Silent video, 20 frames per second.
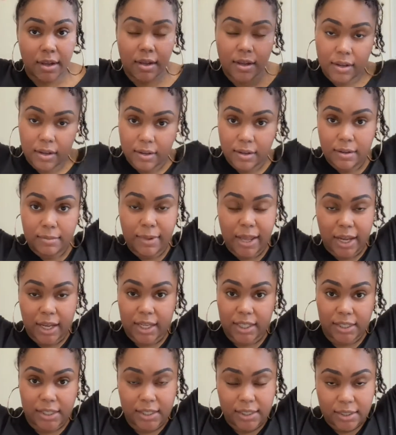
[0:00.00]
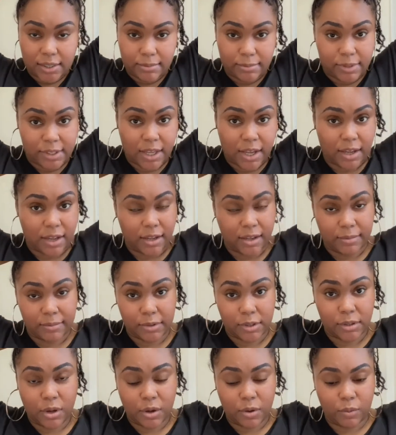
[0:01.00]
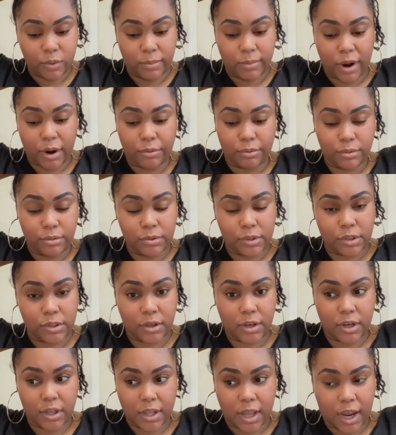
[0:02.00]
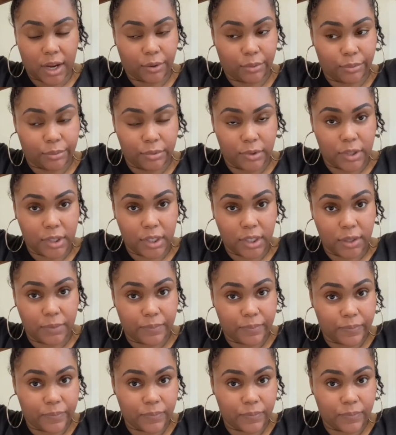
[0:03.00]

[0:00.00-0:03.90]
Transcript: Like I say, sometimes when my roots are like really